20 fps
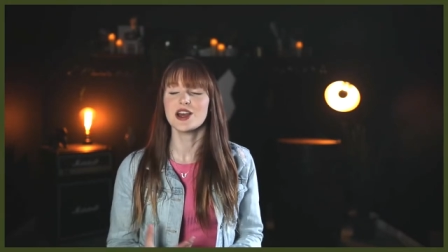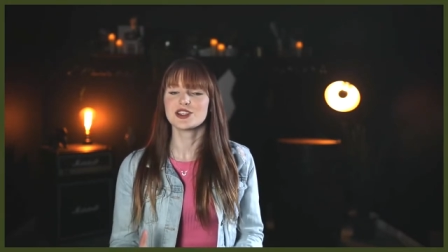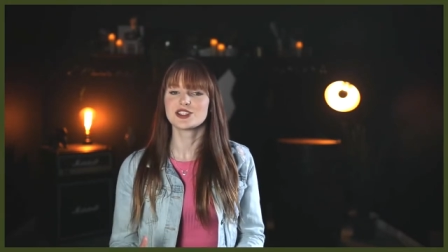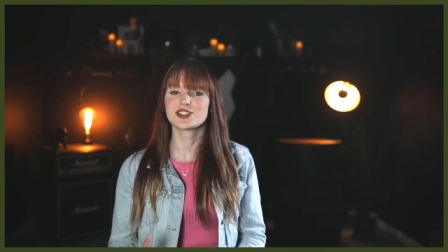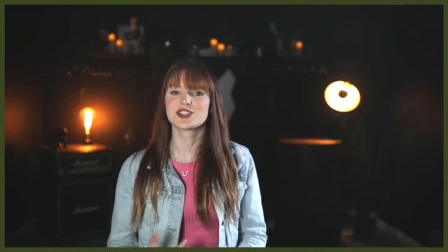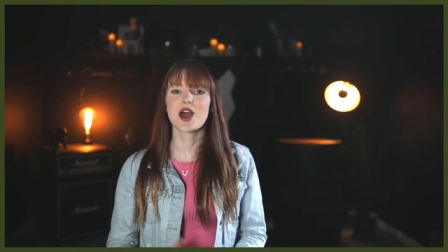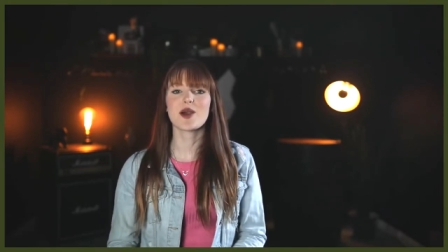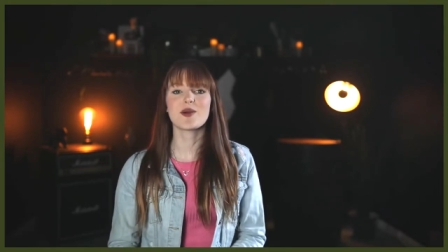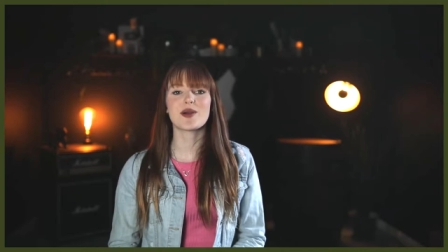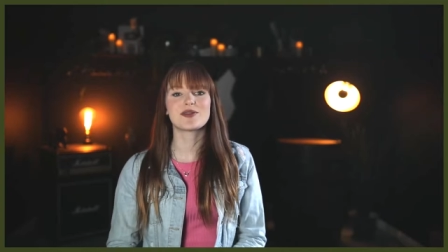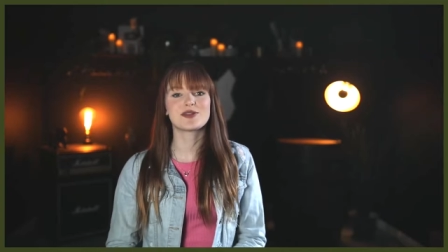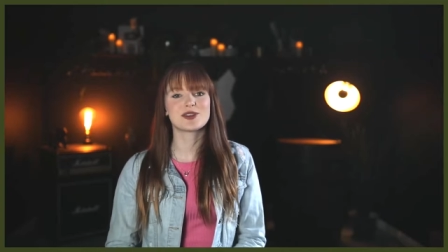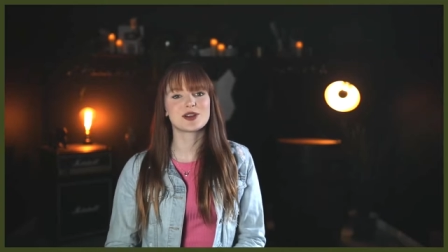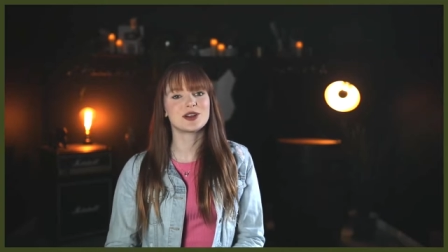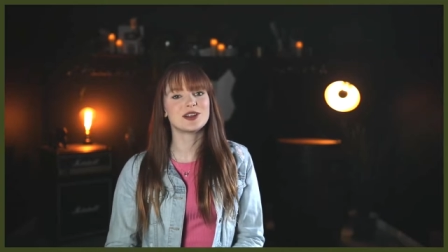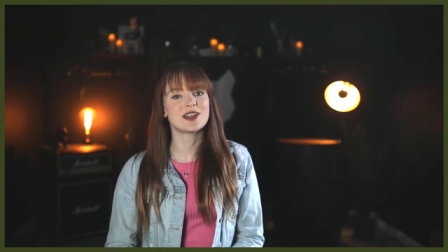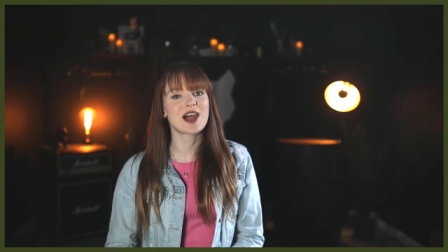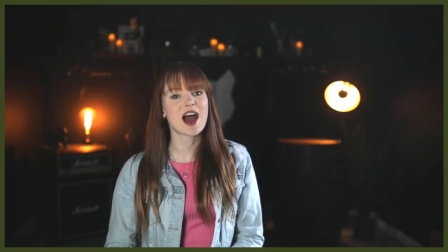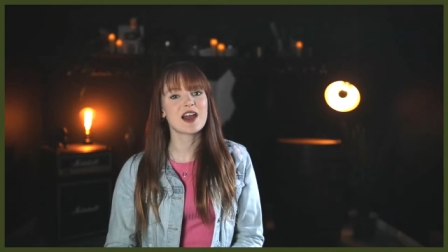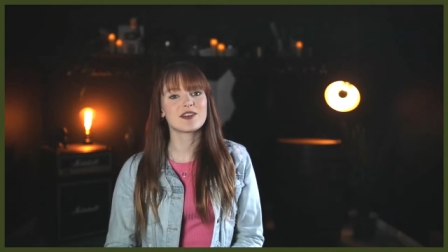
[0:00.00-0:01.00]
So if
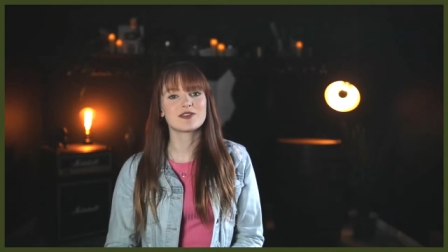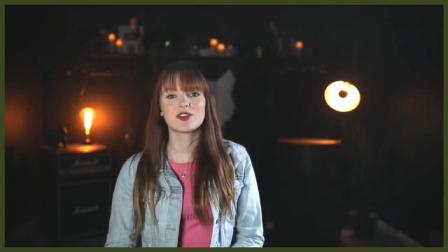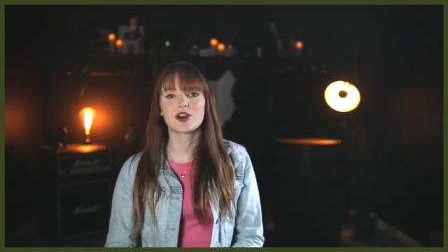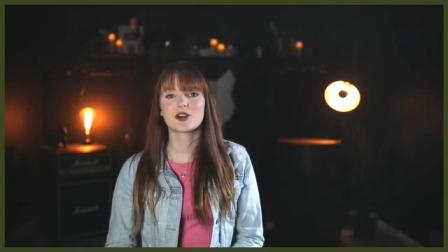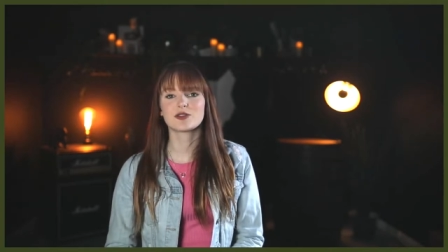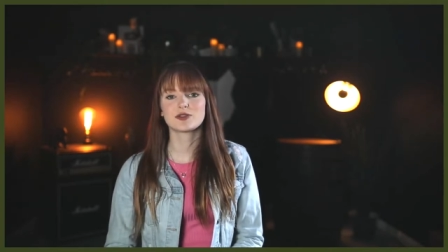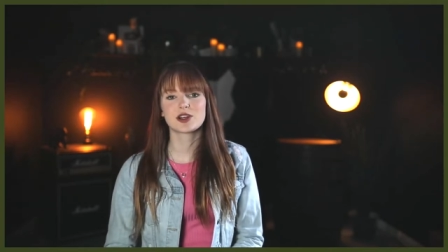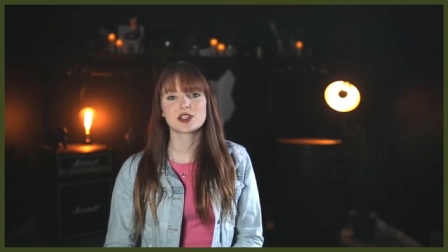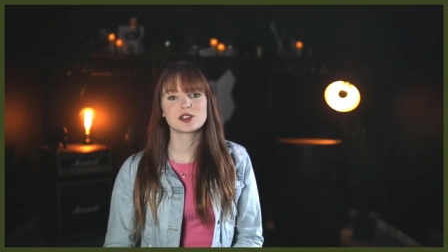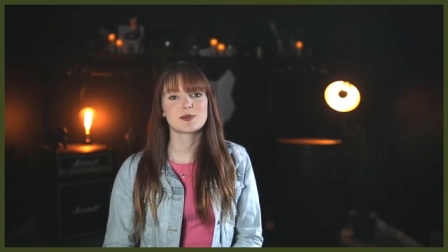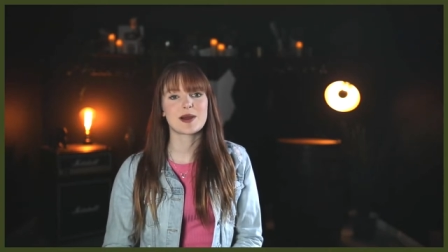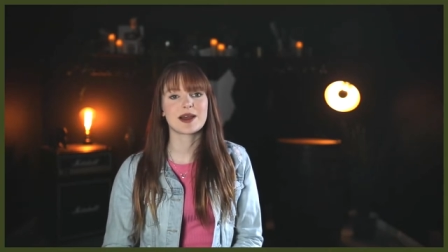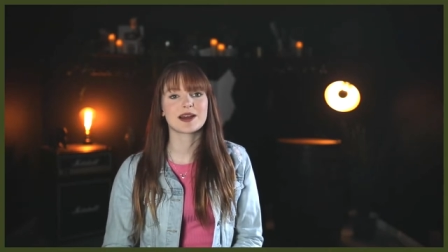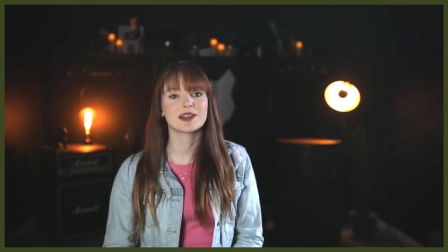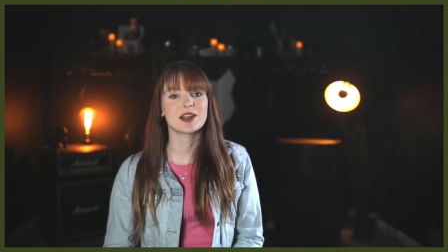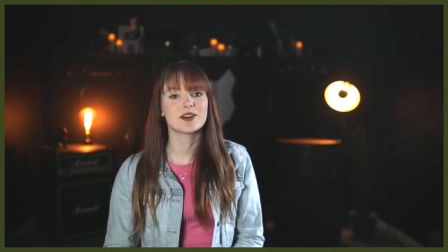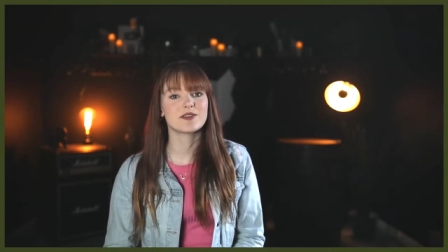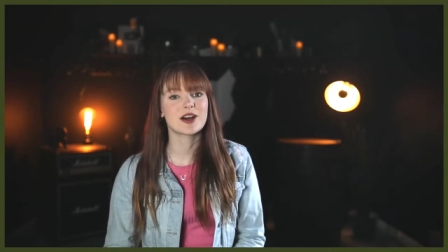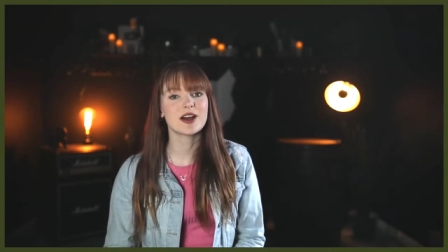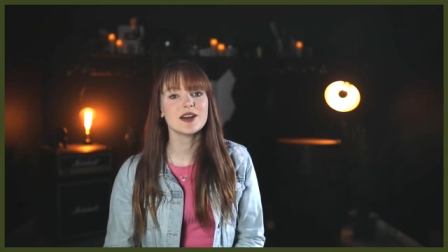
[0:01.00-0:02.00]
you're a lifelong Ridgeback
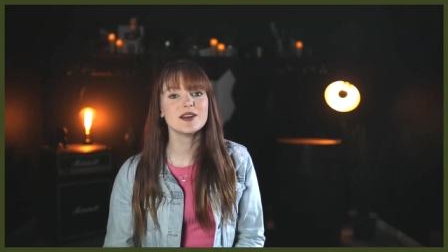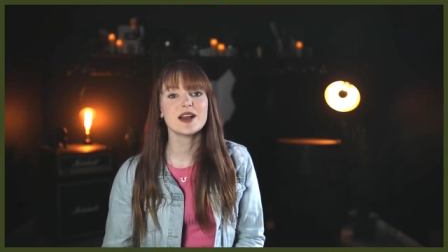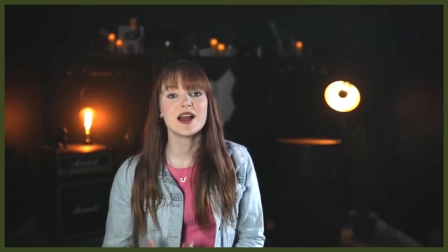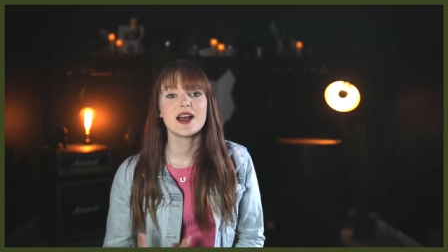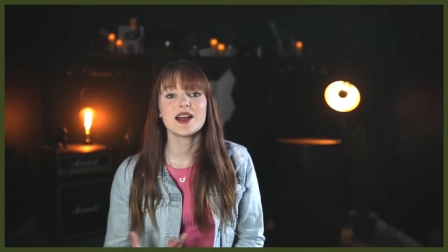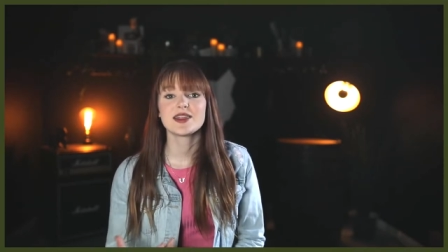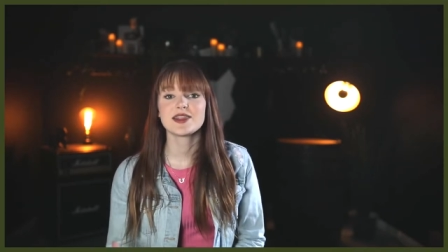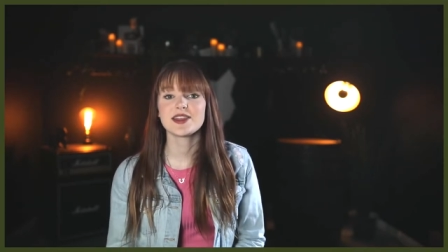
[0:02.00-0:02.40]
lover,